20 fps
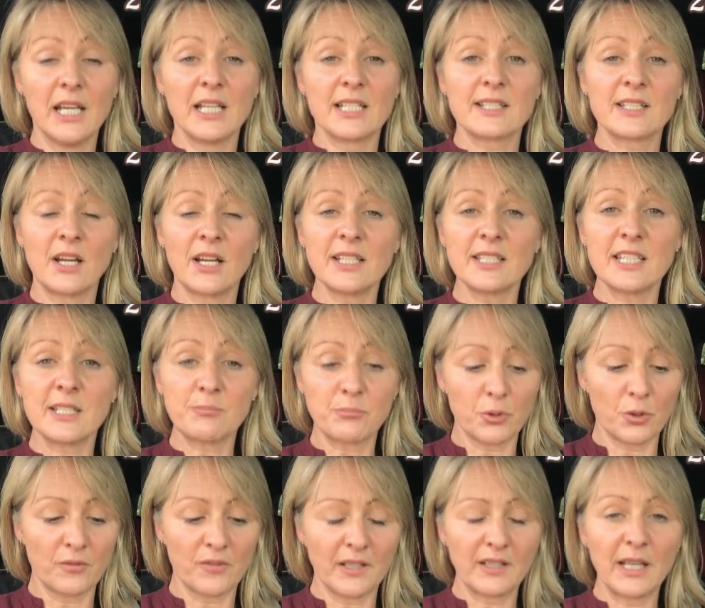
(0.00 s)
Science is
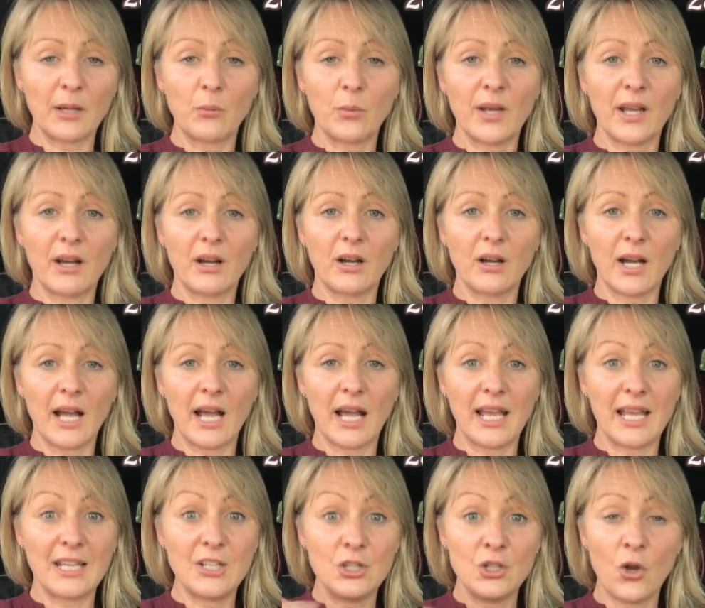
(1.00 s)
proving that we are
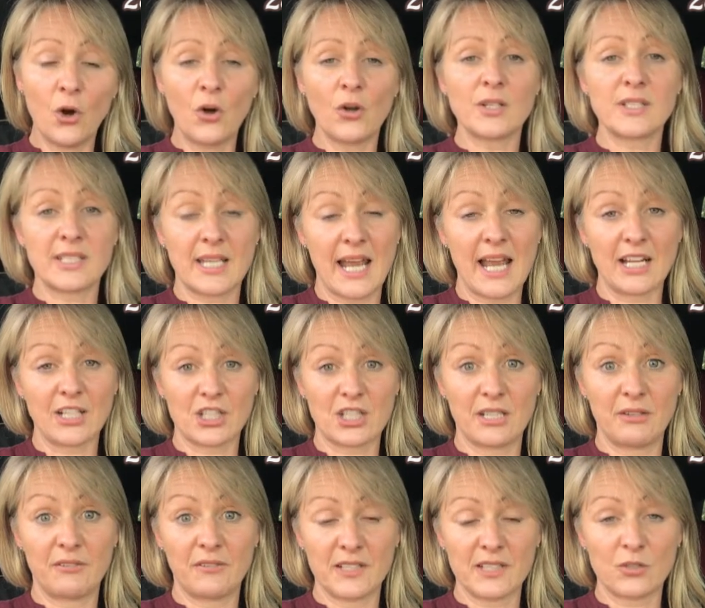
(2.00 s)
not
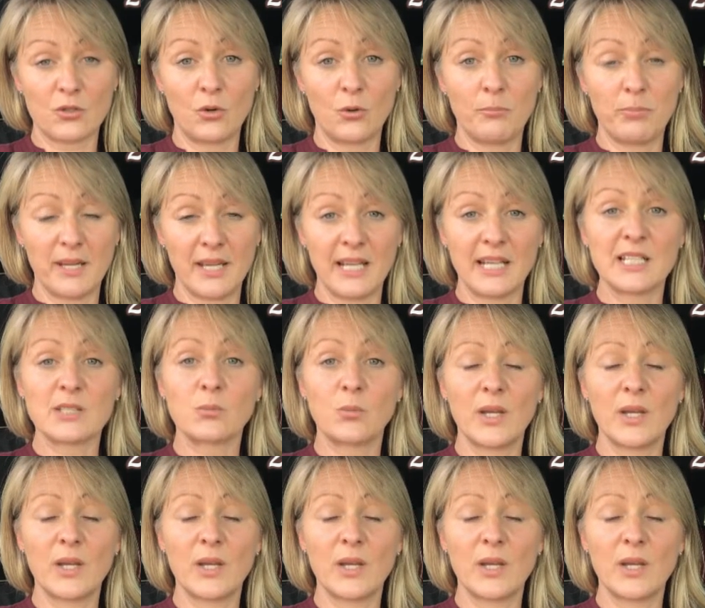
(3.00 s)
actually physical beings.